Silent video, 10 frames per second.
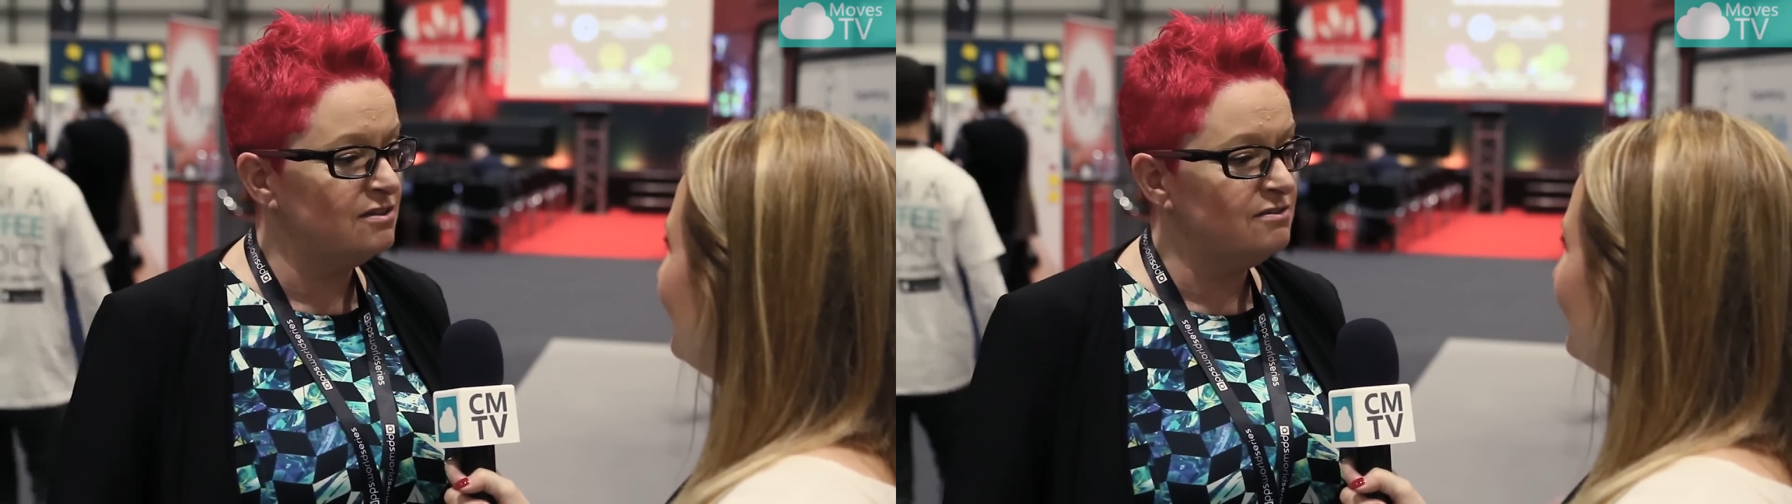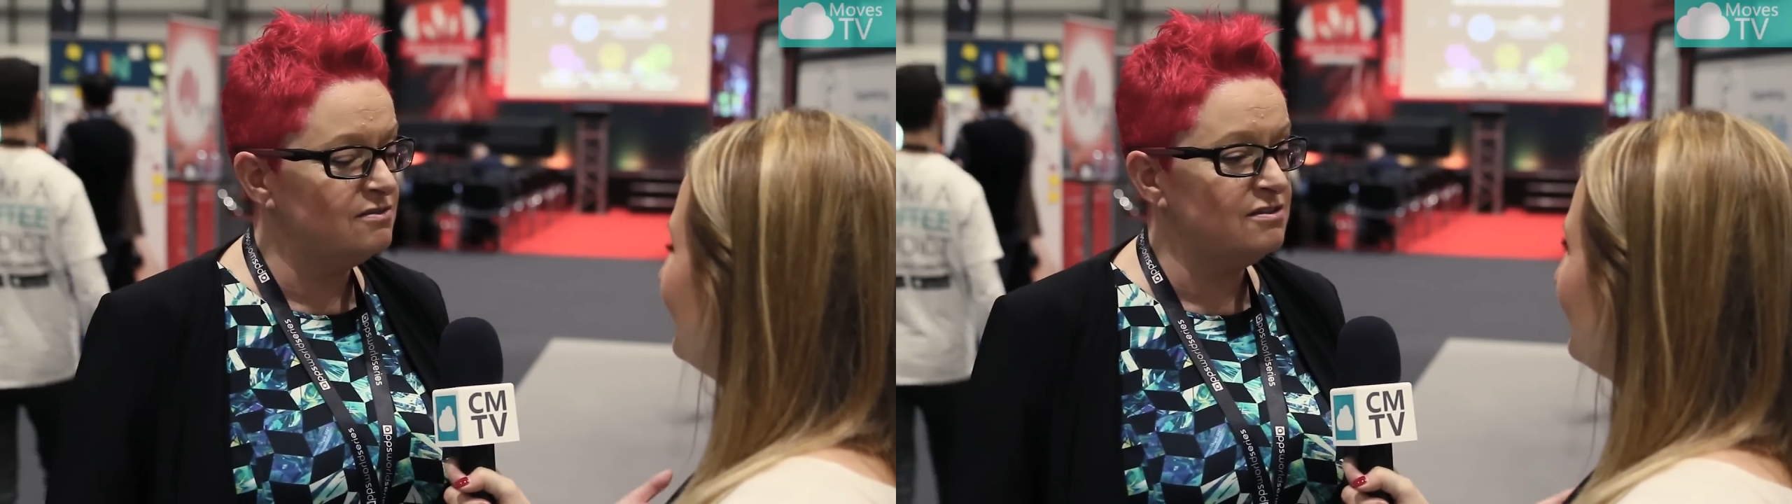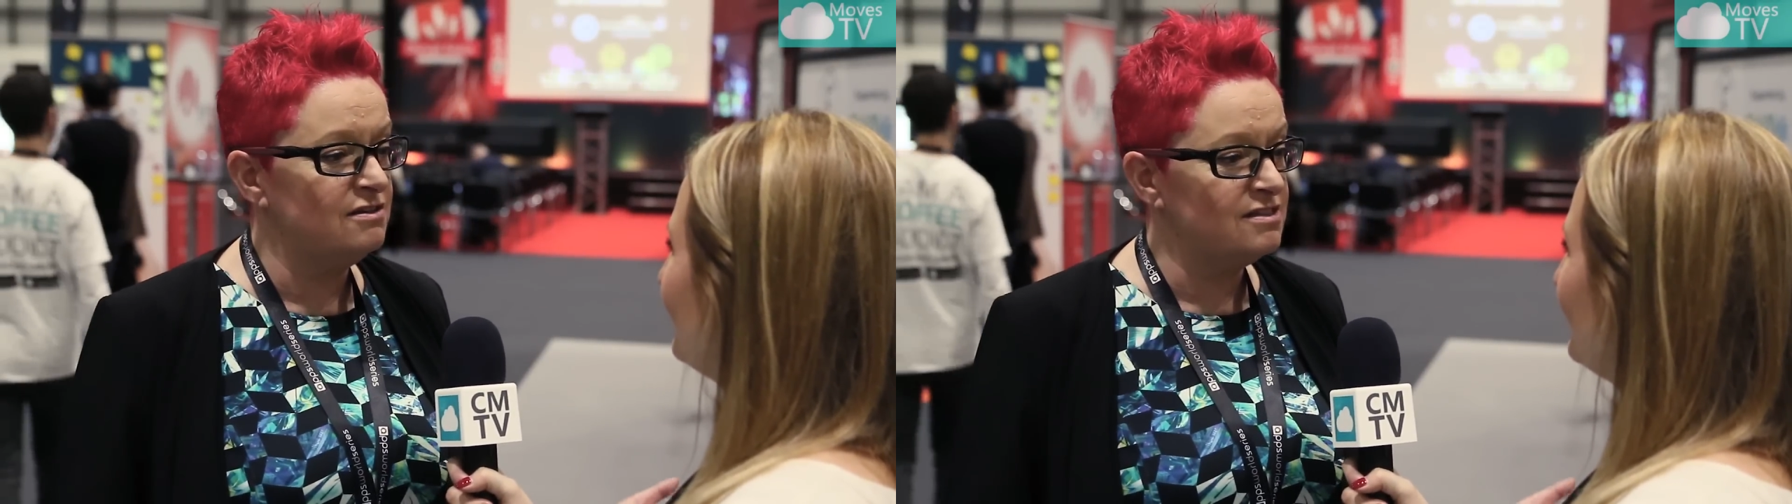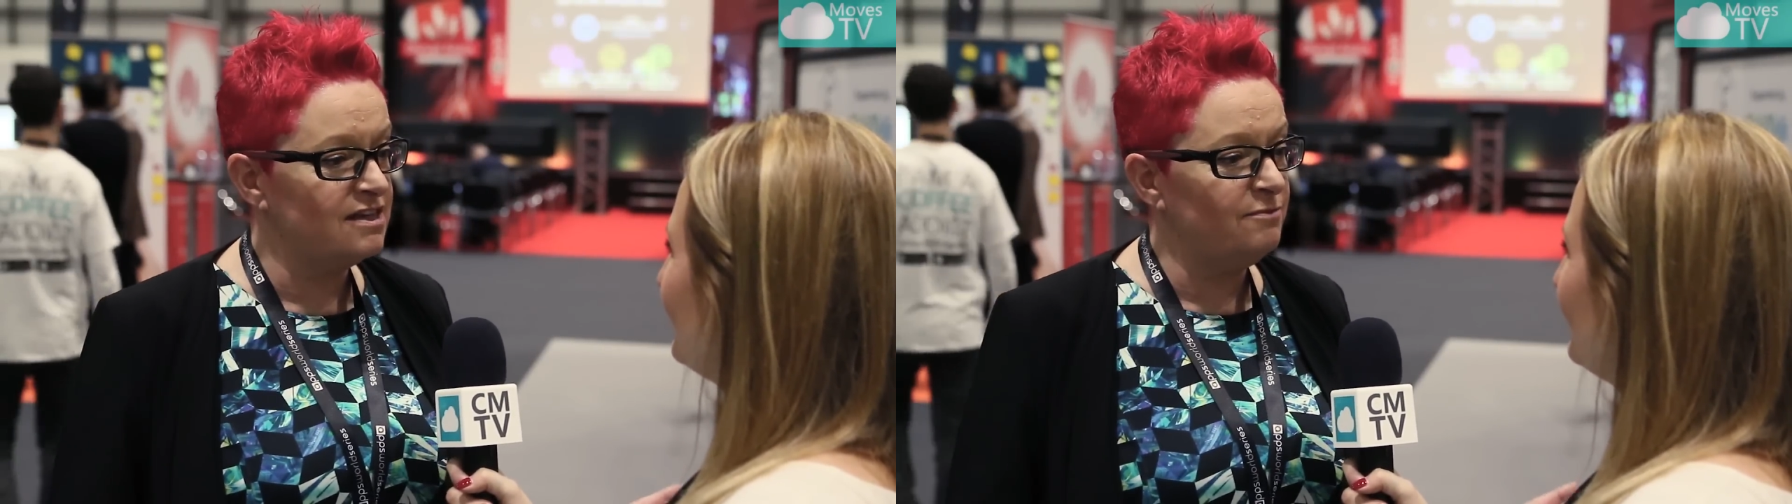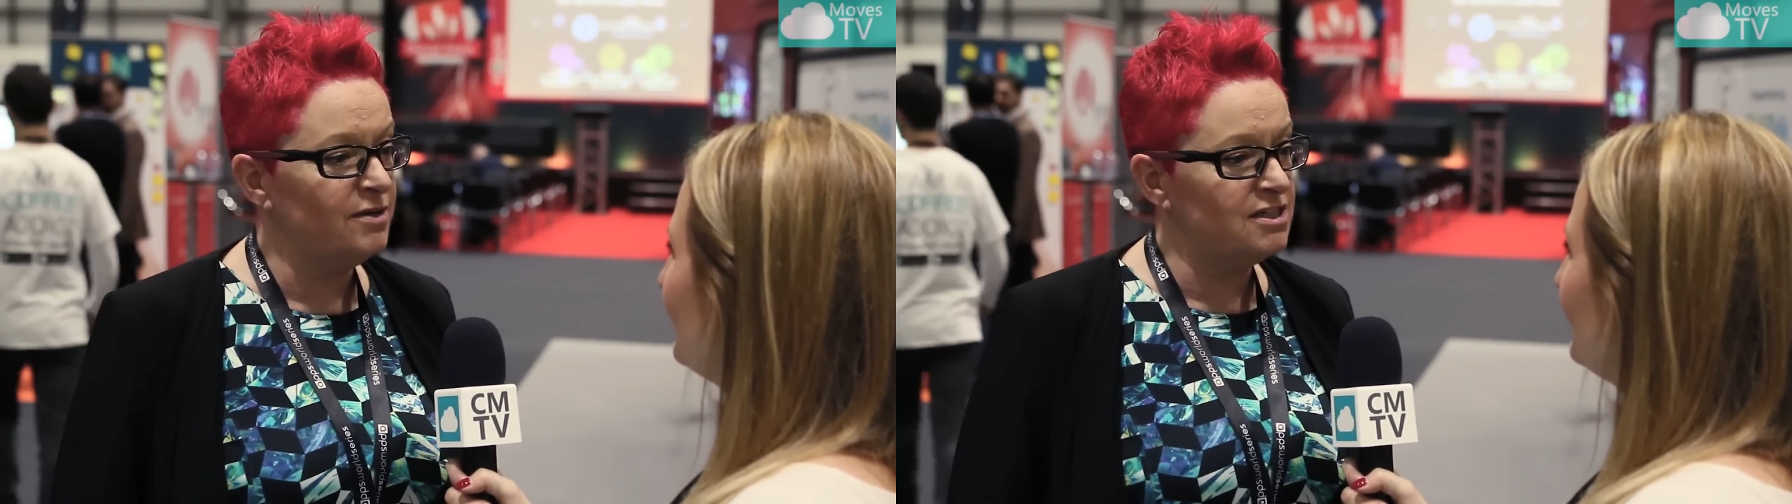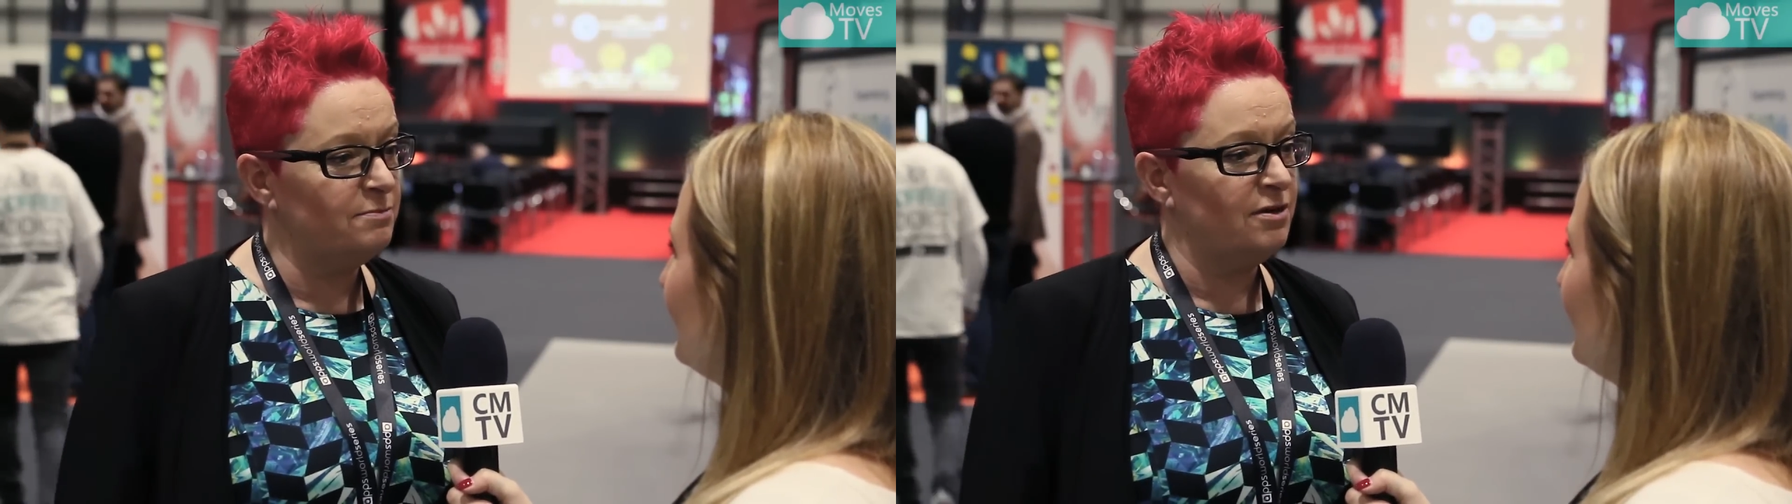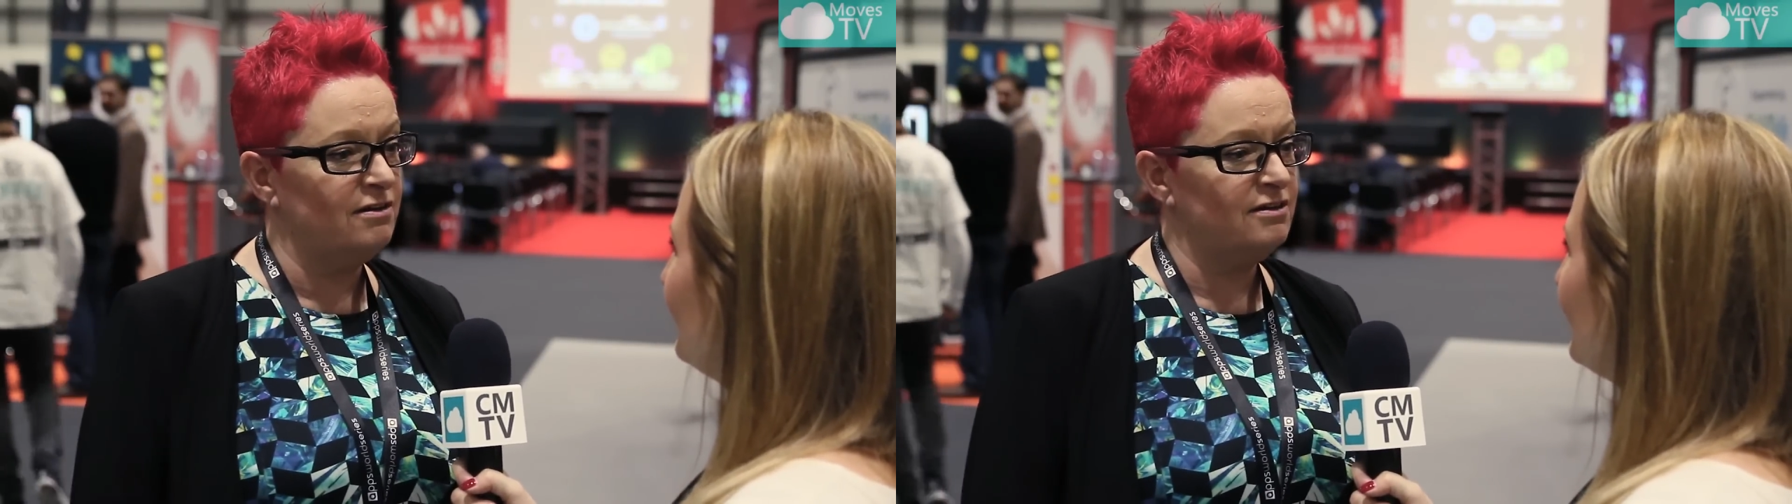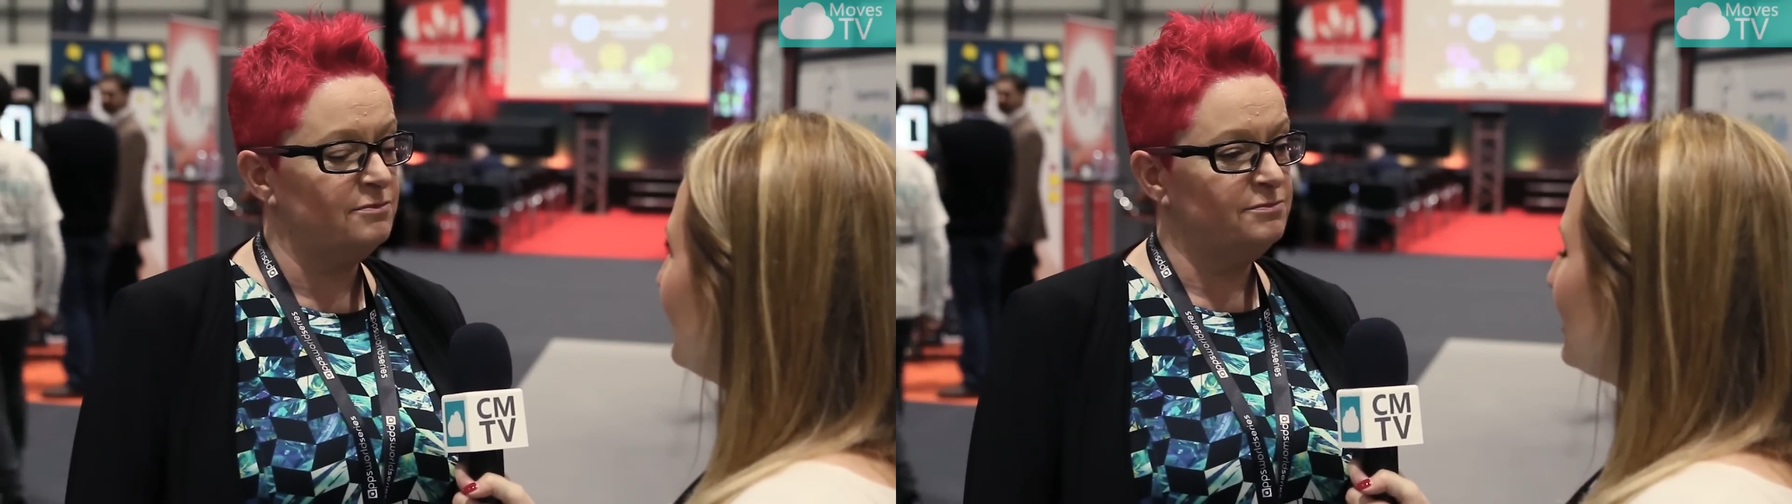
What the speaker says: to save Bletchley Park.